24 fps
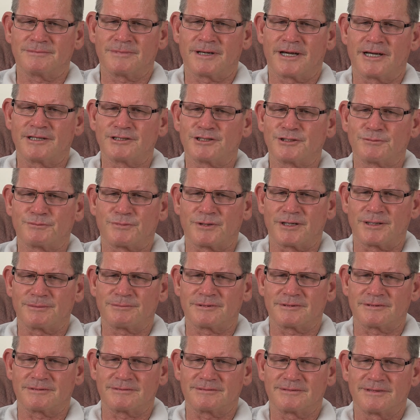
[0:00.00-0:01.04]
amazing
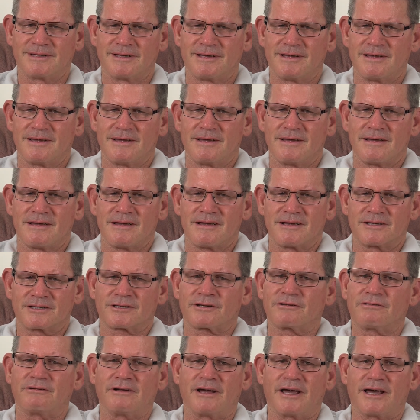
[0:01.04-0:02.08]
people, and the
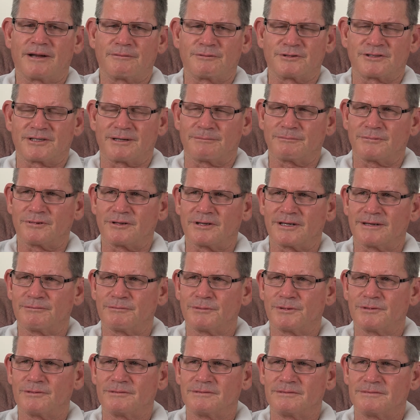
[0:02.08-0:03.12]
crowd was
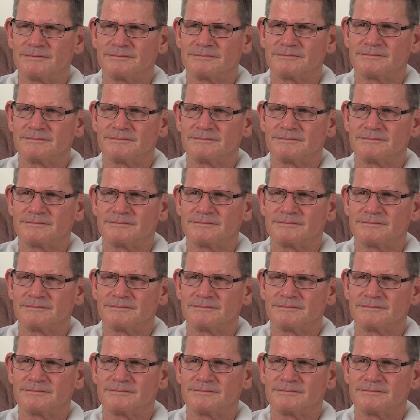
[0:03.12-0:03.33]
unbelievable.